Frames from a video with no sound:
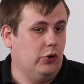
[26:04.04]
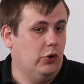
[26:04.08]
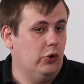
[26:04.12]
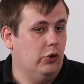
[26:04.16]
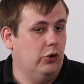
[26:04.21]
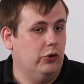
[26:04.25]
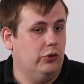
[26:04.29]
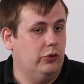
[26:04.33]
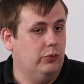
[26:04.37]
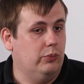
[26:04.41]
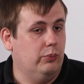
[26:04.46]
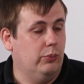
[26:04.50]

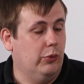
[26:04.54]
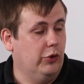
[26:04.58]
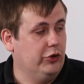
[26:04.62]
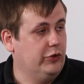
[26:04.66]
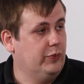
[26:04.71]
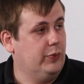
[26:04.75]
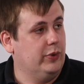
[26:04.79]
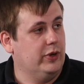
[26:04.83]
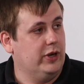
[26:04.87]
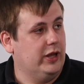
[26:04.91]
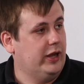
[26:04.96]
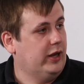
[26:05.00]
on
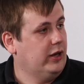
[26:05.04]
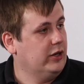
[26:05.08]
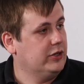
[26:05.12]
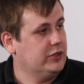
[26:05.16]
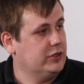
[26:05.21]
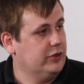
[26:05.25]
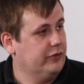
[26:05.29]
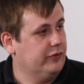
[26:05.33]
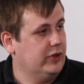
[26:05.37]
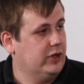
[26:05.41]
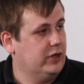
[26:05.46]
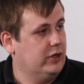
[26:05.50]
multiple
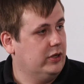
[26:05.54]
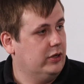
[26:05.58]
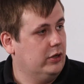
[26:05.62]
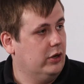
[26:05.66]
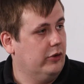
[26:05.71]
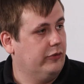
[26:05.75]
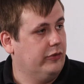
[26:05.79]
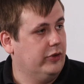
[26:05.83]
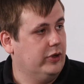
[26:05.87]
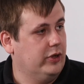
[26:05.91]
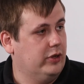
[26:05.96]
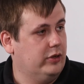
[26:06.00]
layers of the
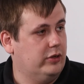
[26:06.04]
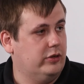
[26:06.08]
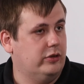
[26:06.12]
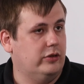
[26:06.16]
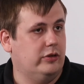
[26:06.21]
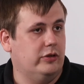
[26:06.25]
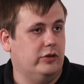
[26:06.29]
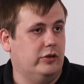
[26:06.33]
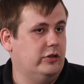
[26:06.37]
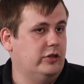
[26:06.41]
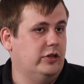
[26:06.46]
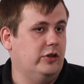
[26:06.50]

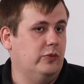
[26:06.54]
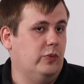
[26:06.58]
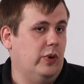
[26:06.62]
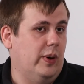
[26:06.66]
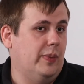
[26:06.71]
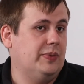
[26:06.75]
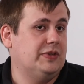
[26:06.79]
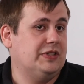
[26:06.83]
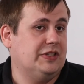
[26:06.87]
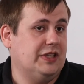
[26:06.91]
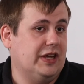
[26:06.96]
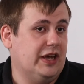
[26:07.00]

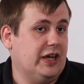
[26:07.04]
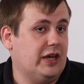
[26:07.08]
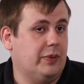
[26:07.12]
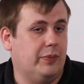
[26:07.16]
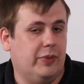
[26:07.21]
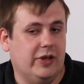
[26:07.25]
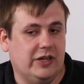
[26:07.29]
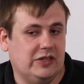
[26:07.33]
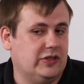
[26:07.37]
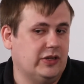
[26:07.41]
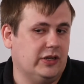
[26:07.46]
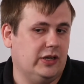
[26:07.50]
web stack,
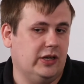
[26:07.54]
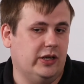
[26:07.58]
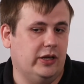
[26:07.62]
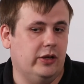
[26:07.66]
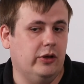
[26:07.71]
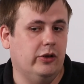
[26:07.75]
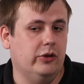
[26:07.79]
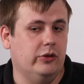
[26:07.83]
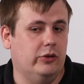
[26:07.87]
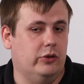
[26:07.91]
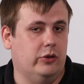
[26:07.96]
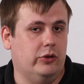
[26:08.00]
basically
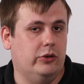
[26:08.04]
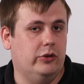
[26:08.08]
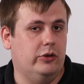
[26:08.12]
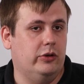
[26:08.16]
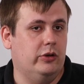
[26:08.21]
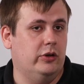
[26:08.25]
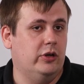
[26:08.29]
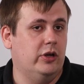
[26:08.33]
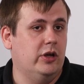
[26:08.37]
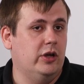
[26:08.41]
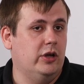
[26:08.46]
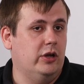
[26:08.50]

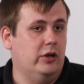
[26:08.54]
on